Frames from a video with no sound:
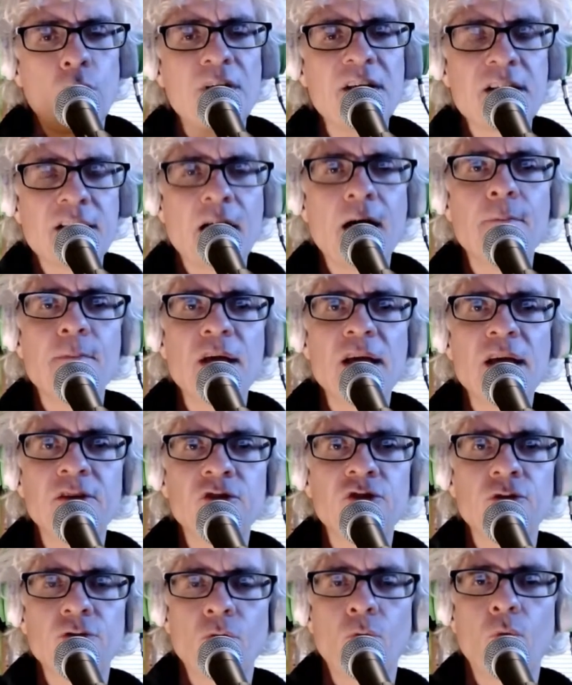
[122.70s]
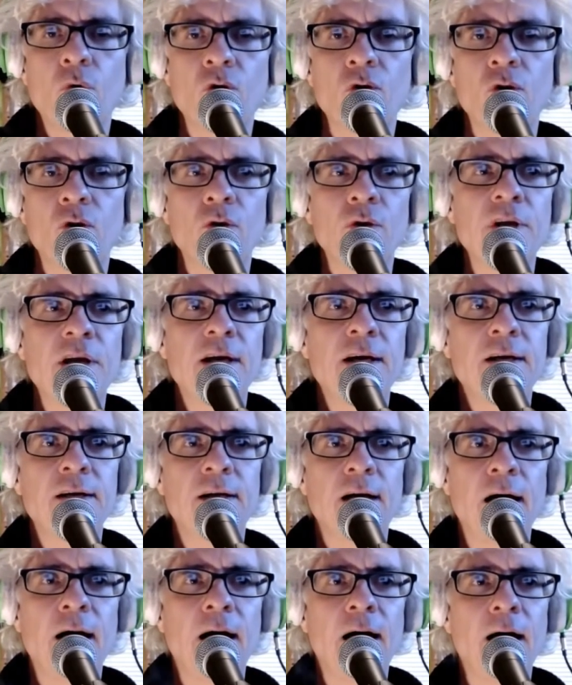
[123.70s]
come into the world,
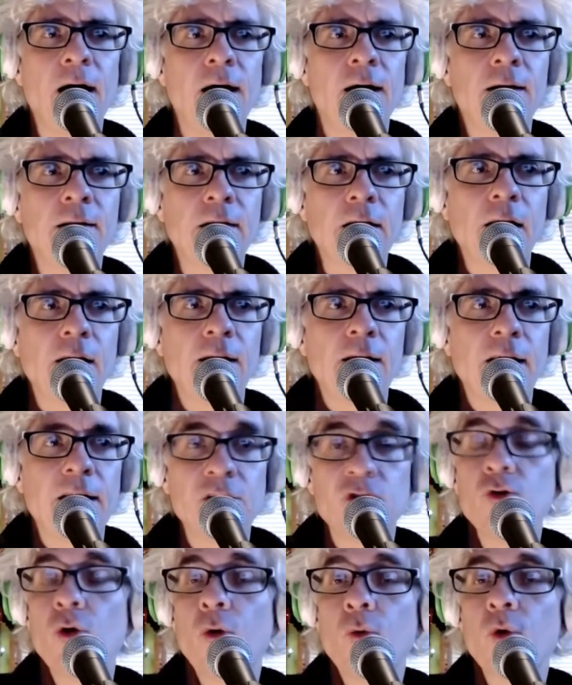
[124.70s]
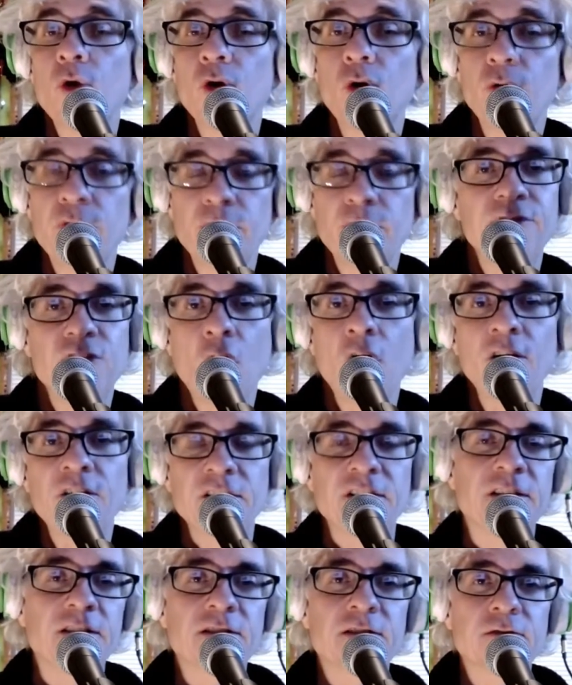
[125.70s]
into a world of
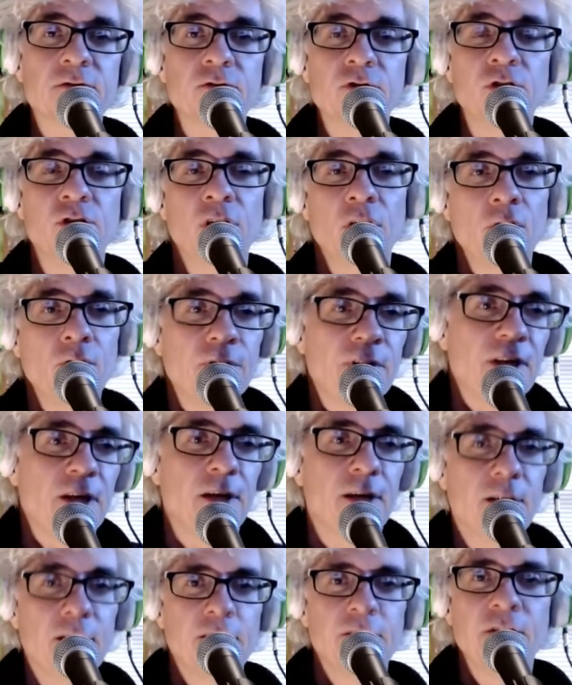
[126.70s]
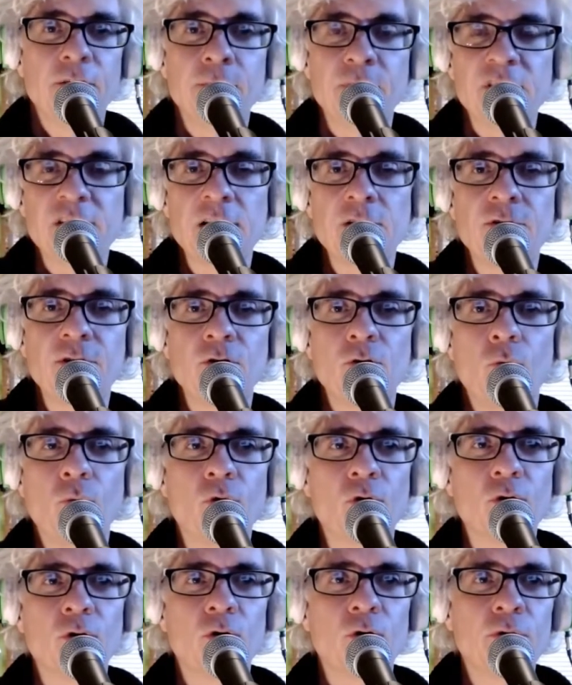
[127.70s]
darkness, the material
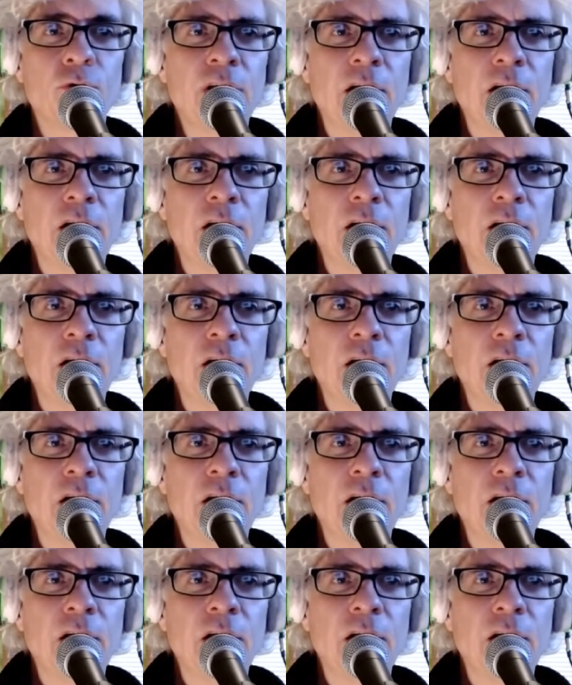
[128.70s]
world,